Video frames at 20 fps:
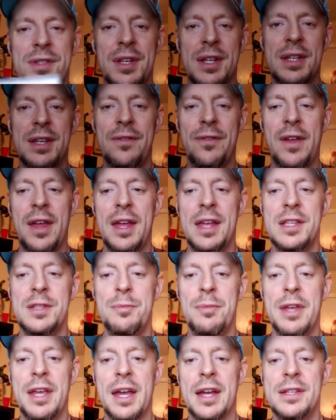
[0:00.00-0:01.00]
is significant is
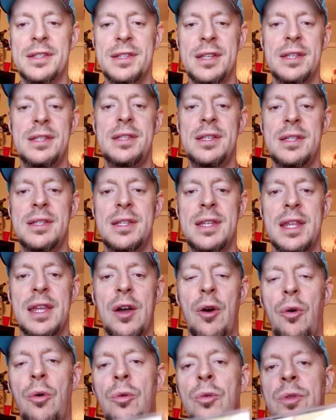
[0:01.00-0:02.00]
because this is
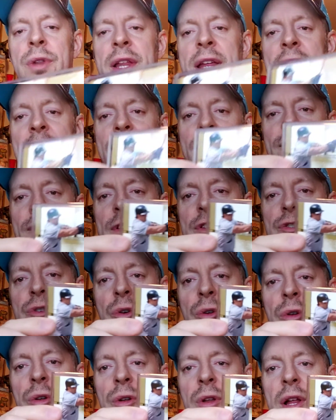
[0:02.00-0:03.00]
the only
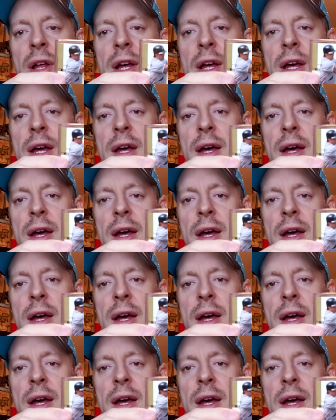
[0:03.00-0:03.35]
official